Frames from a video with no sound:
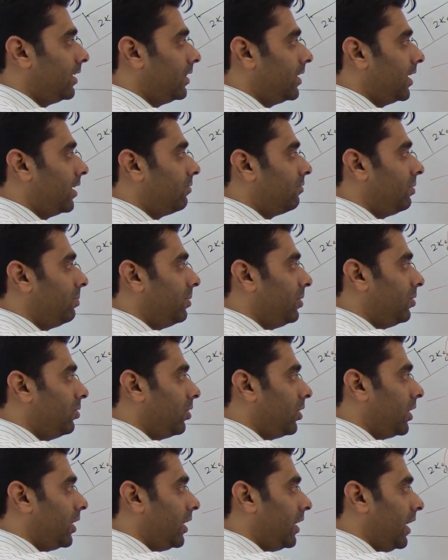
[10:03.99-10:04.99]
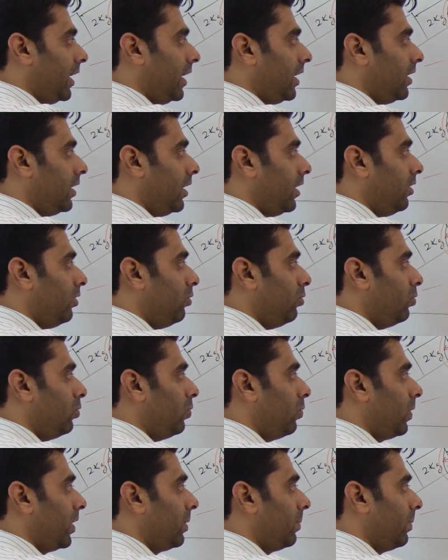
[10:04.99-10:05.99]
That will be your 10 into
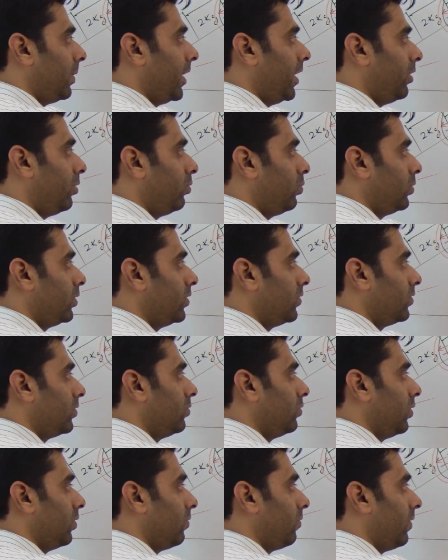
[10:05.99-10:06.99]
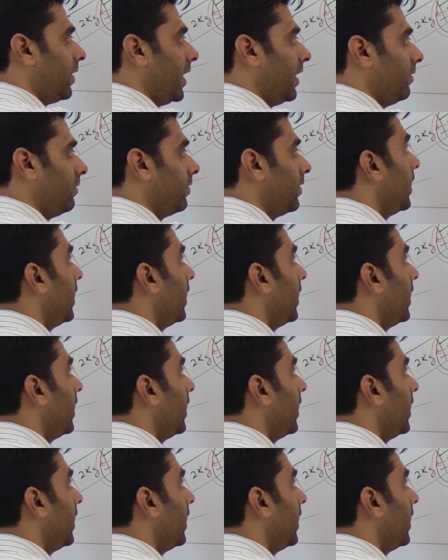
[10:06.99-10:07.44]
1 by 2. This is your 5.